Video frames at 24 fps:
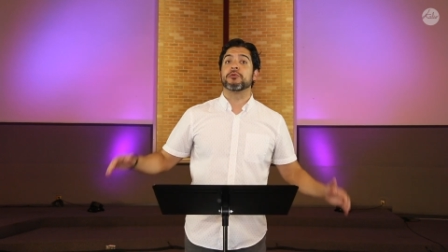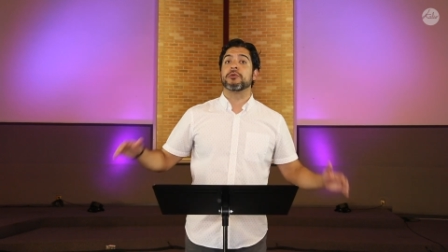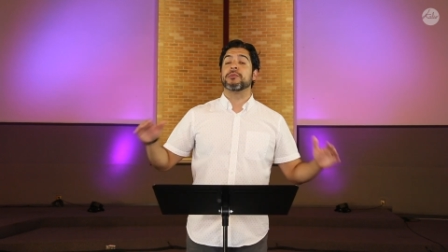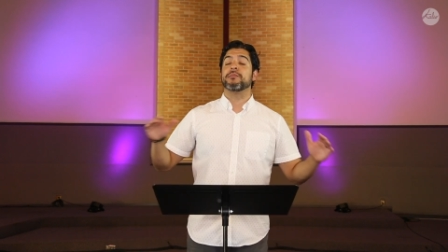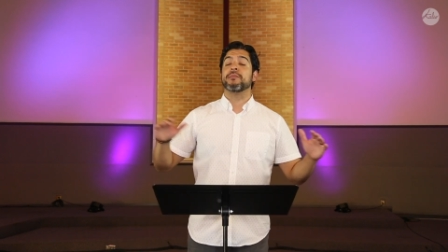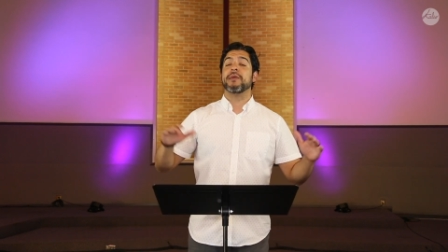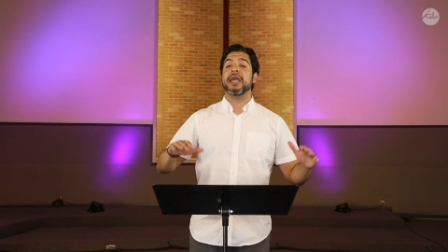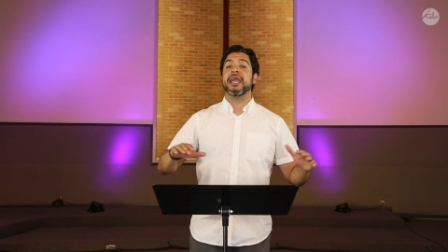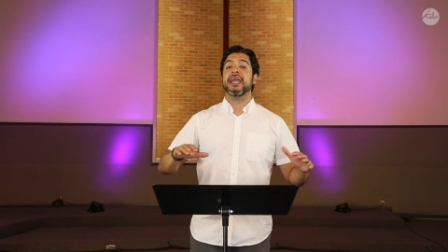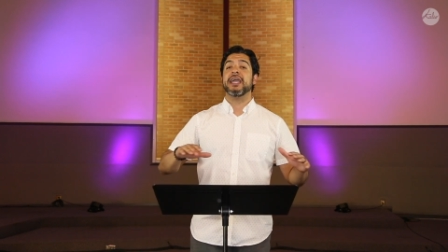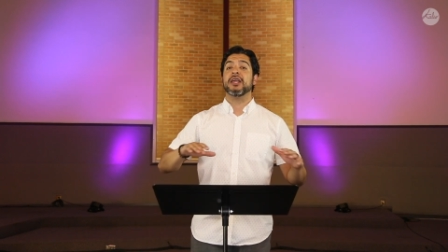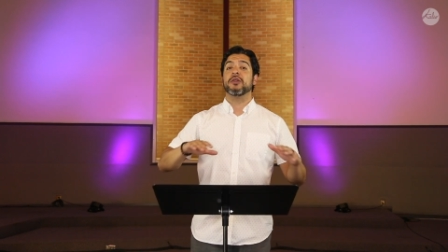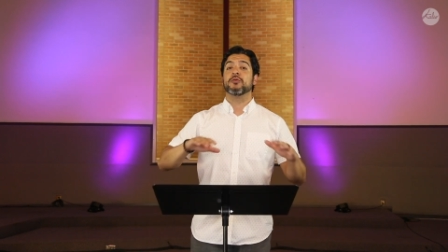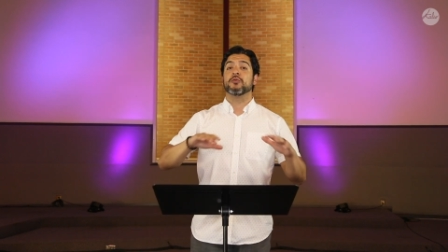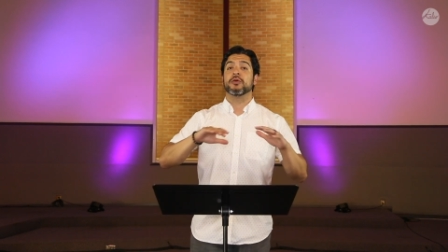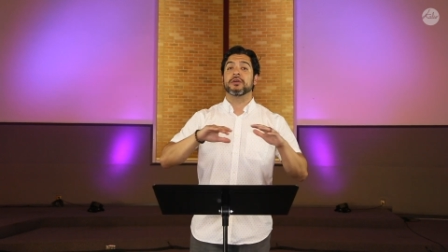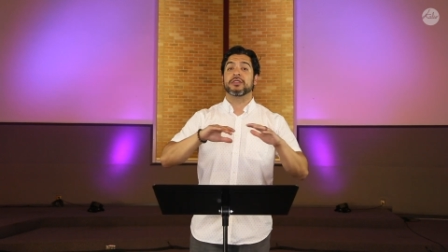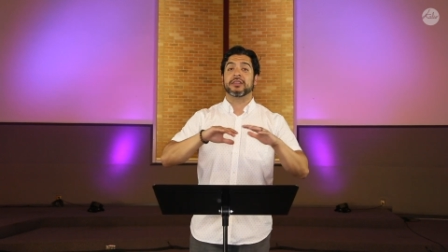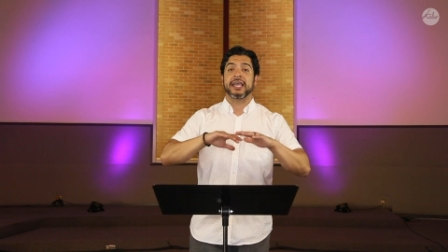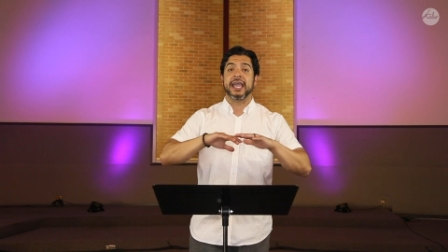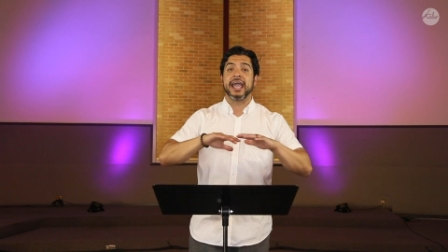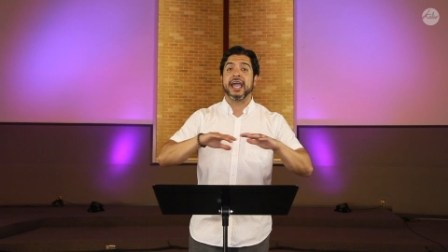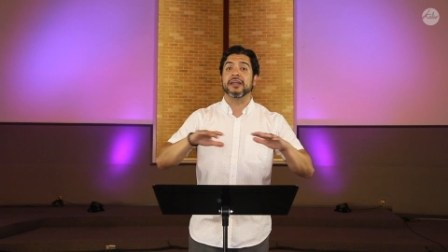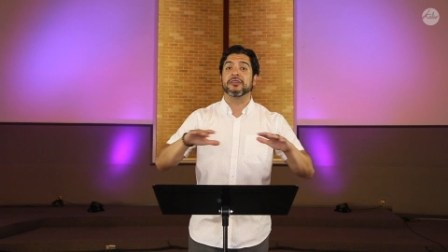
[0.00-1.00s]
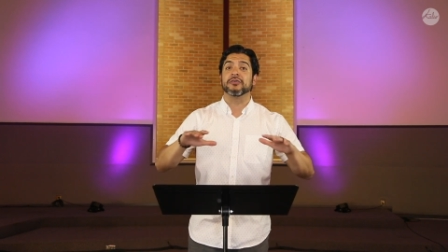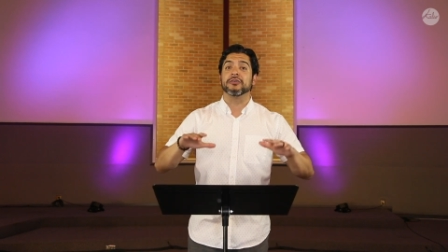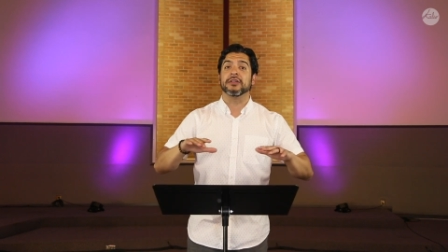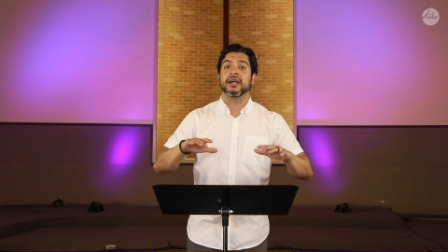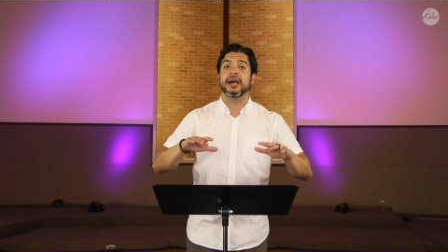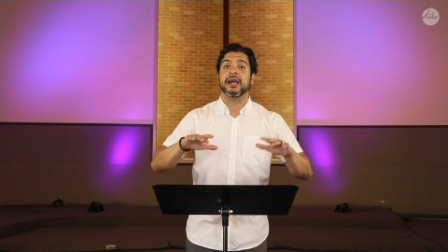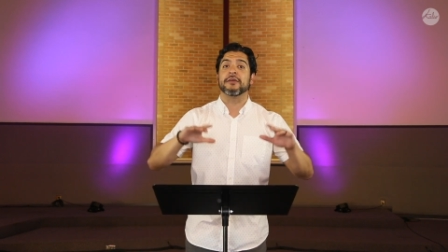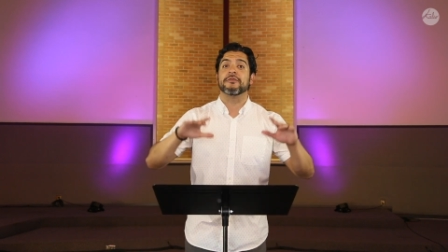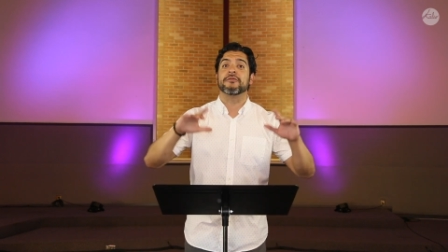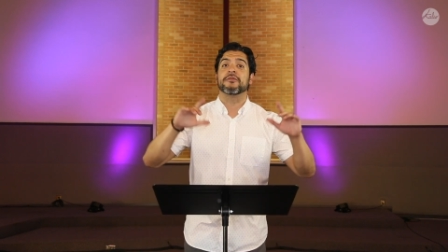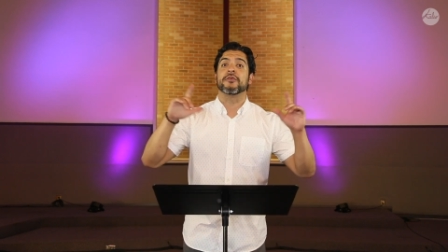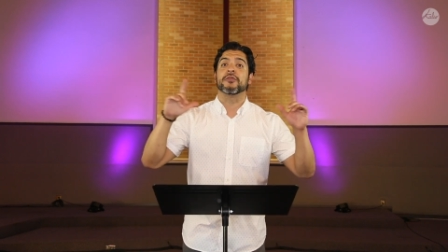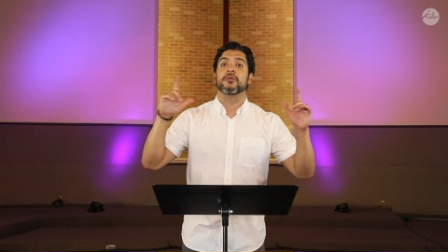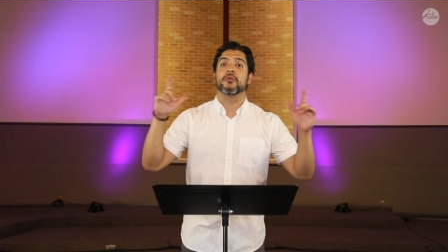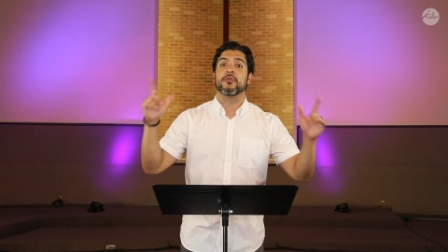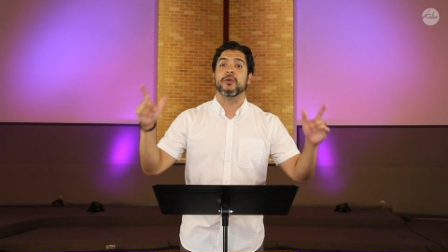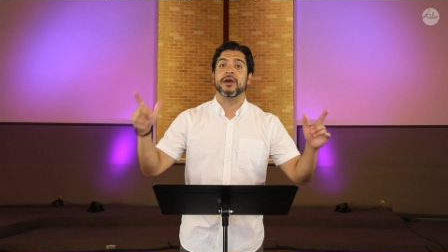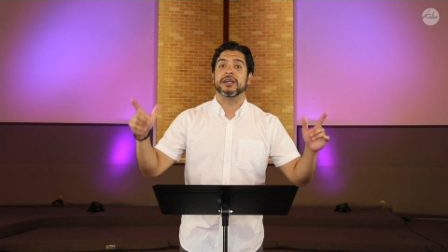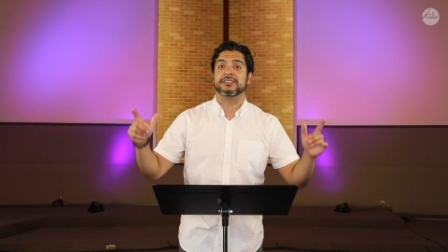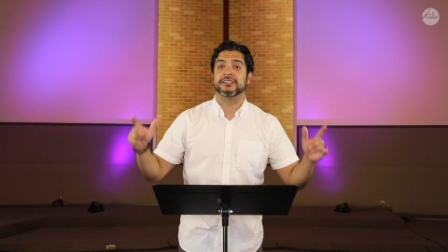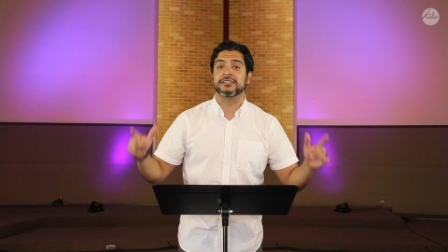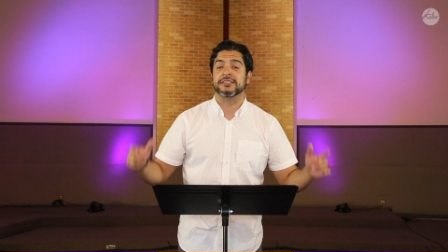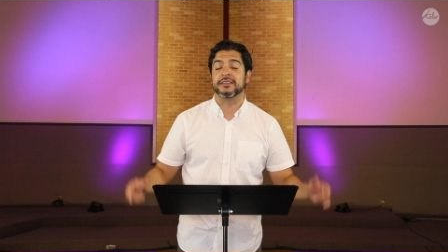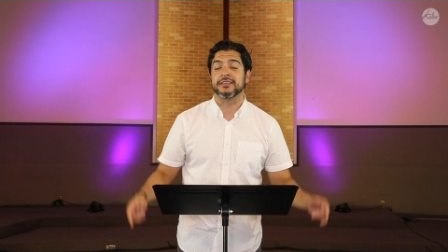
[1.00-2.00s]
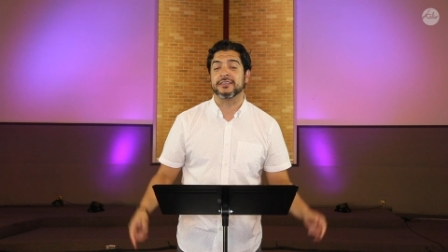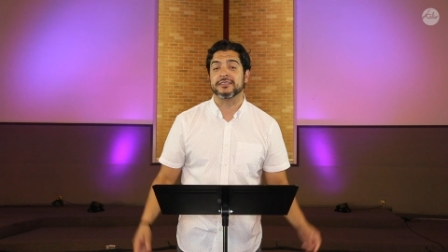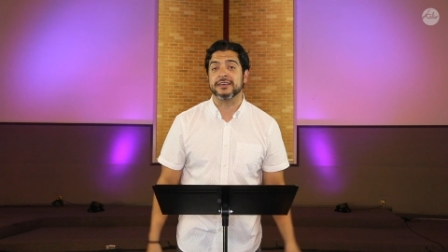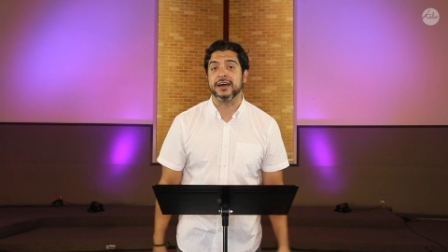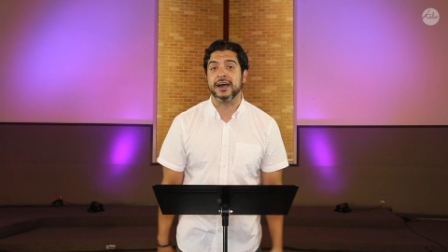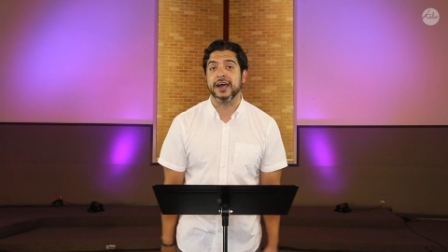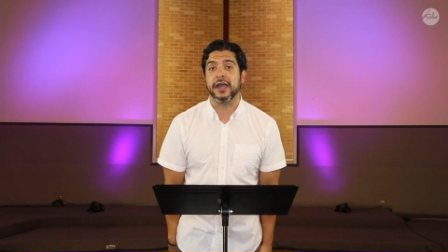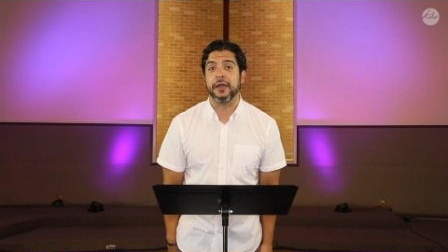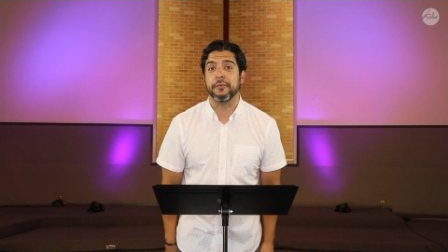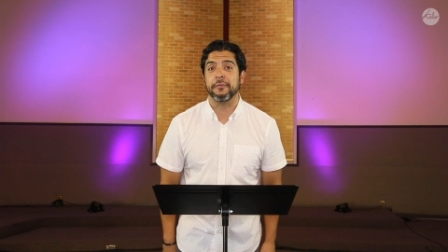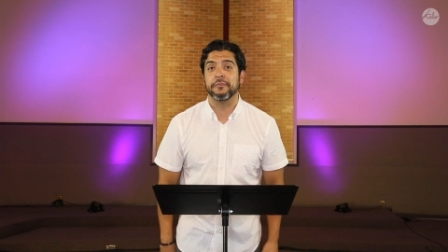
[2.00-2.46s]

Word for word: remain with candlelight for the rest of the time.